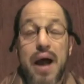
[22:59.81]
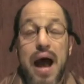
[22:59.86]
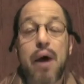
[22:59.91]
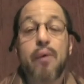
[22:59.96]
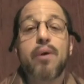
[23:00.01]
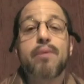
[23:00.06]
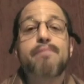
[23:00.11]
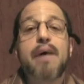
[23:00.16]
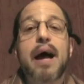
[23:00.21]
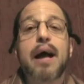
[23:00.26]

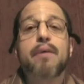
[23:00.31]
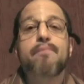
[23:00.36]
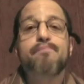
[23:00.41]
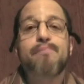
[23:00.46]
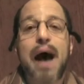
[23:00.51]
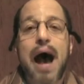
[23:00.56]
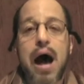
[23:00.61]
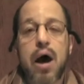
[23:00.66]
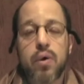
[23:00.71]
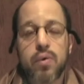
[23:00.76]
Auerbach
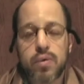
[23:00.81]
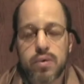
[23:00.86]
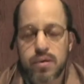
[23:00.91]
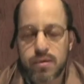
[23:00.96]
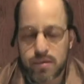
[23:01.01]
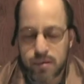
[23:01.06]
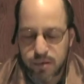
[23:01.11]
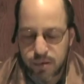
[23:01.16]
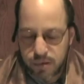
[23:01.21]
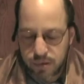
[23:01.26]
bowed
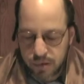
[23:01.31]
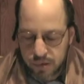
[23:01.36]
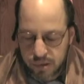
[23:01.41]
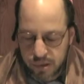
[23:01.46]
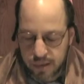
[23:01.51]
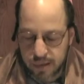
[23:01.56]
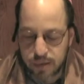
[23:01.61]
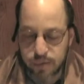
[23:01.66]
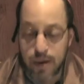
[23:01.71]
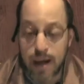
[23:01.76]

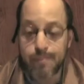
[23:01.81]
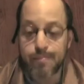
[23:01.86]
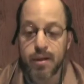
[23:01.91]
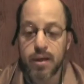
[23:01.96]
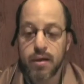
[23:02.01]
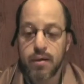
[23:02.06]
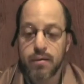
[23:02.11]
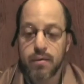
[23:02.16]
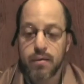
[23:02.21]
to the Rebbe.